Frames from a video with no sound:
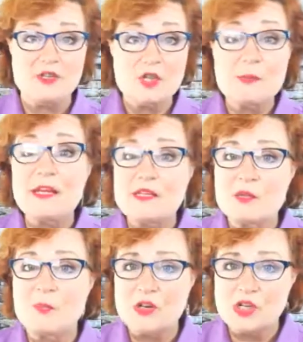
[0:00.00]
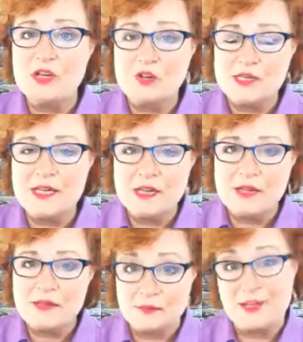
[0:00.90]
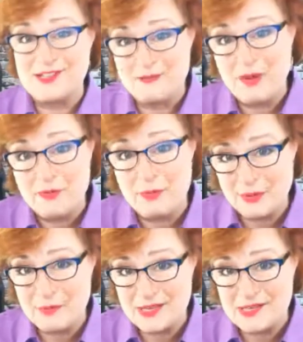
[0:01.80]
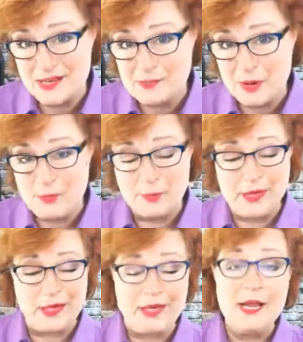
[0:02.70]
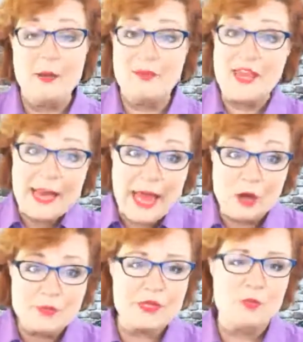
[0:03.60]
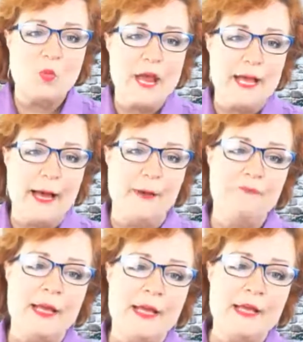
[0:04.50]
just because the brushing in their teeth, because it has peppermint in it, but that helps them wake up.